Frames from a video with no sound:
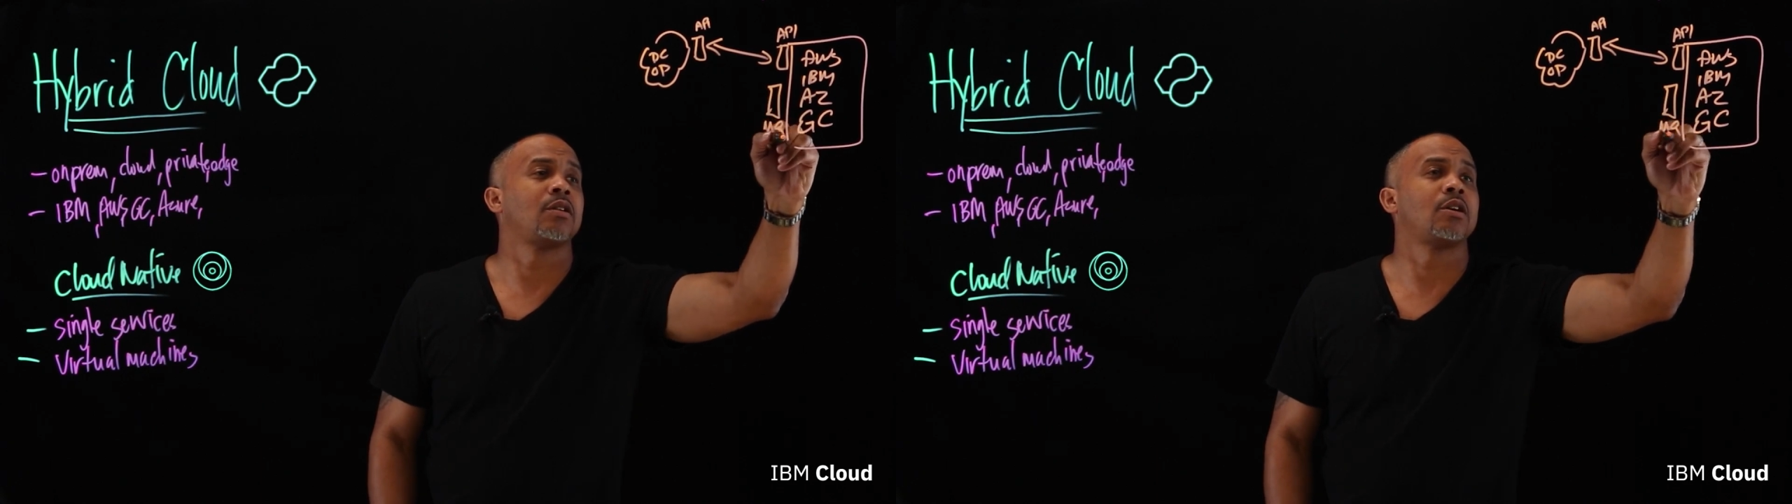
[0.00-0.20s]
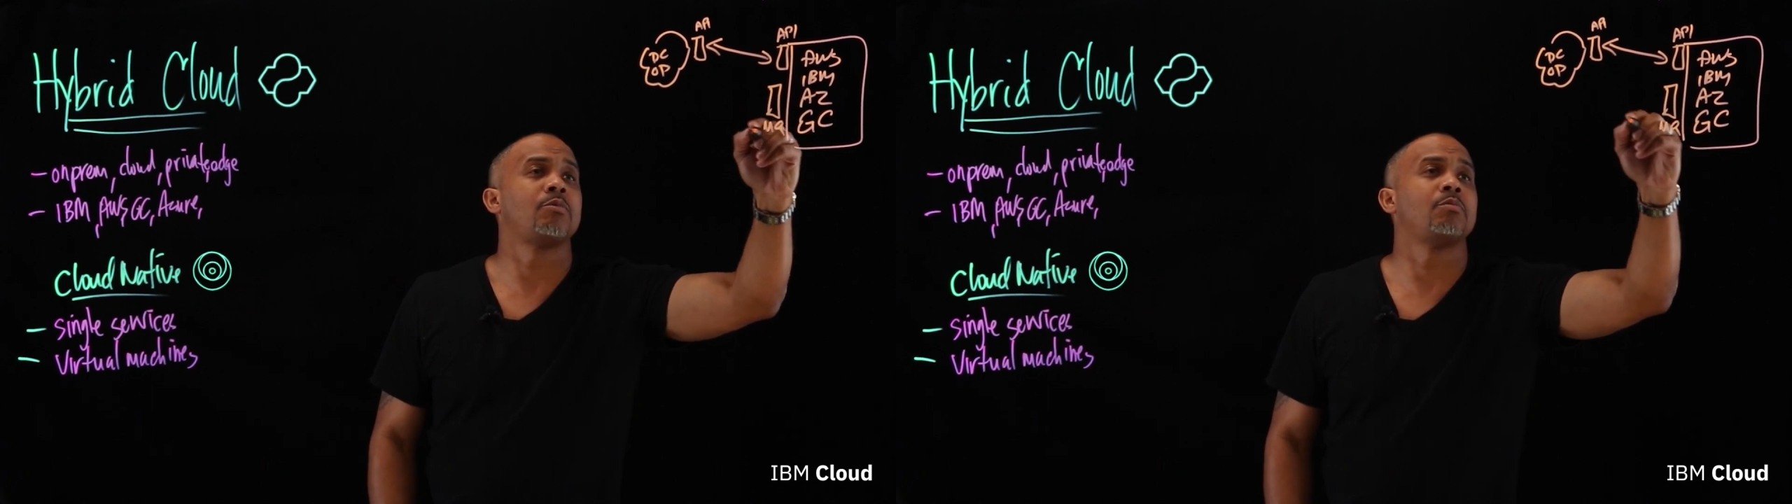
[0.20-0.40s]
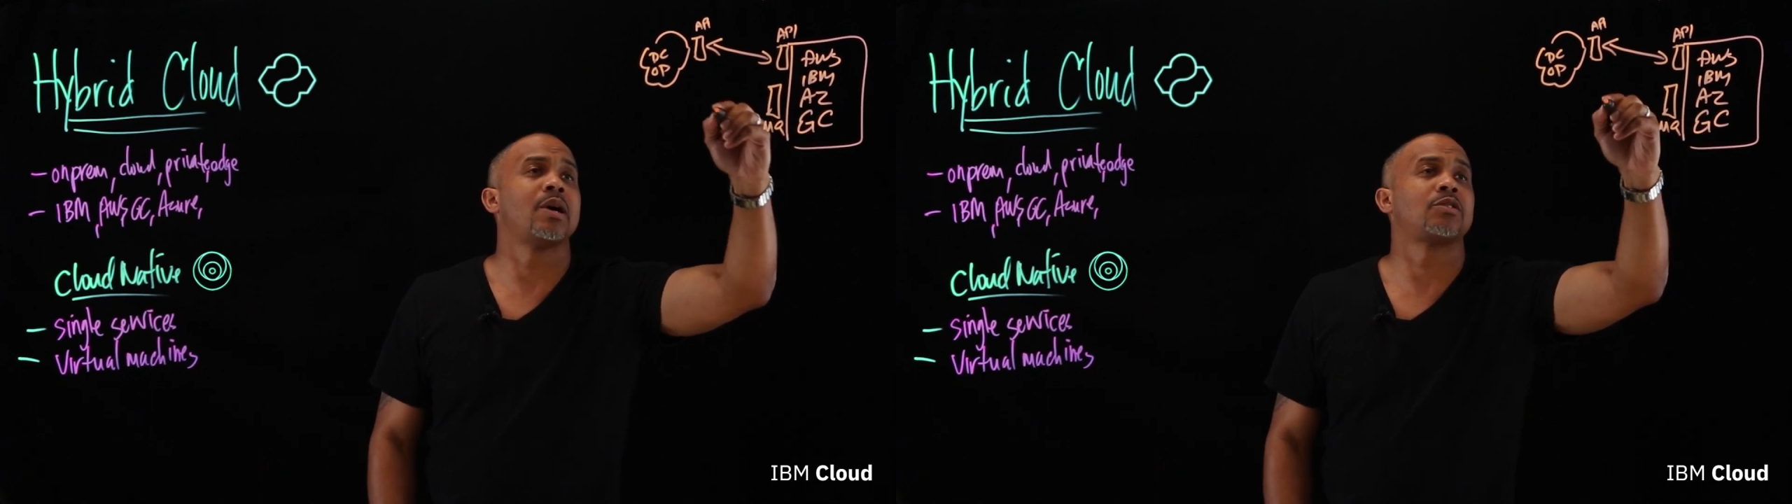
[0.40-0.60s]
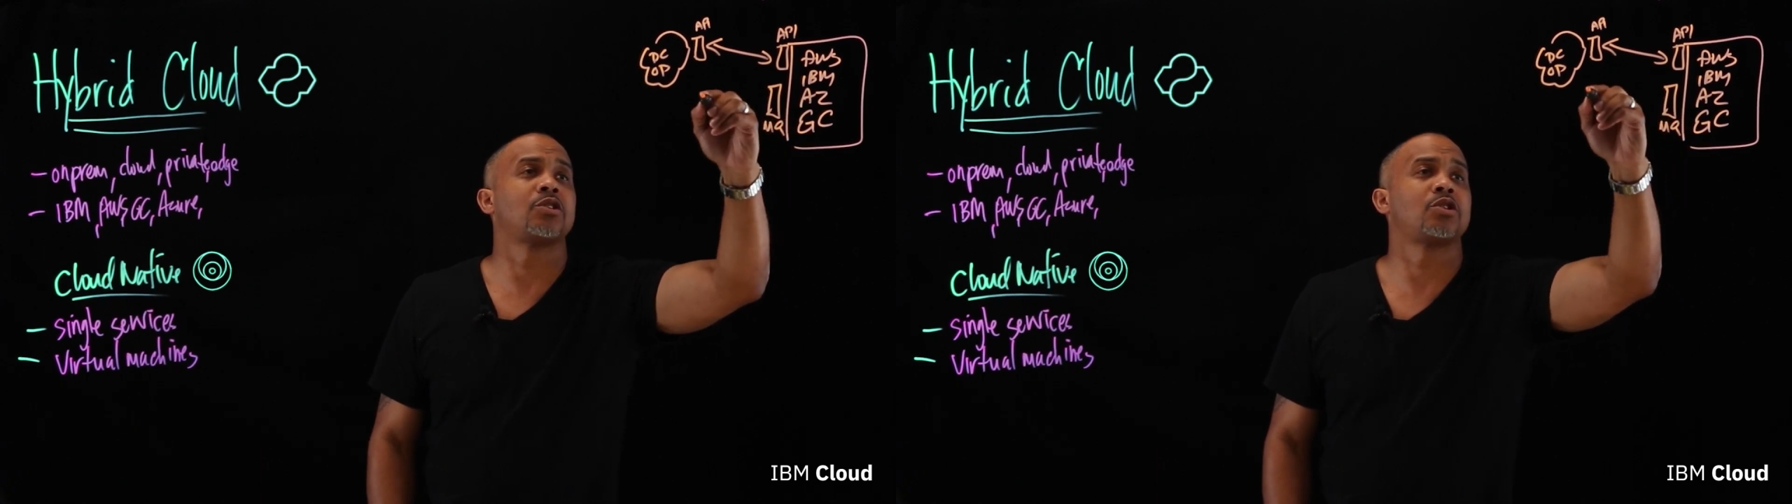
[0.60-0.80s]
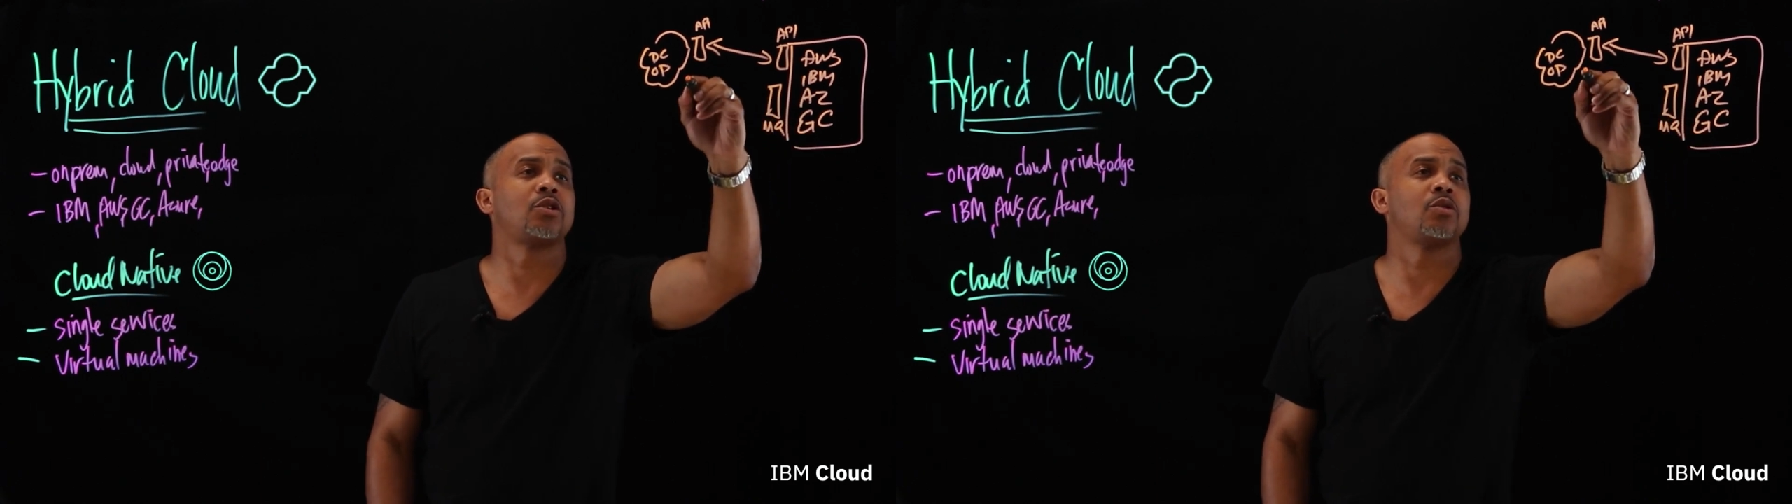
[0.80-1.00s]
Could be
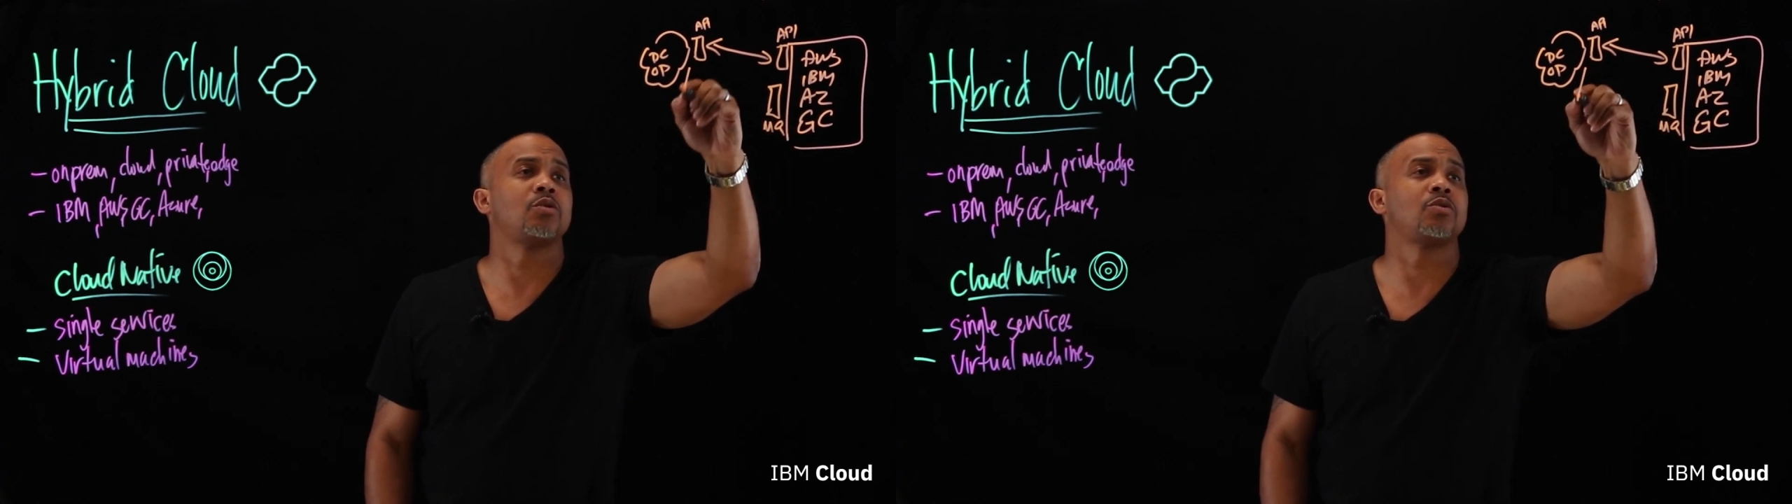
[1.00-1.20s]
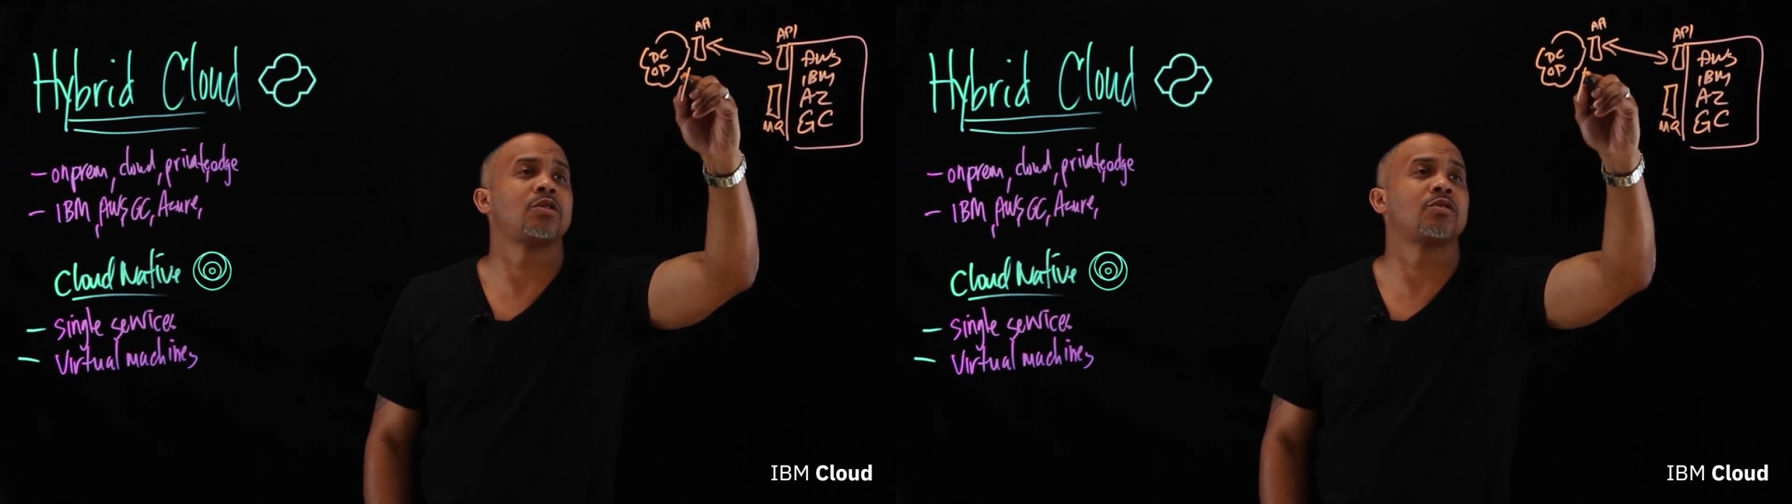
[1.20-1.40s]
message queues.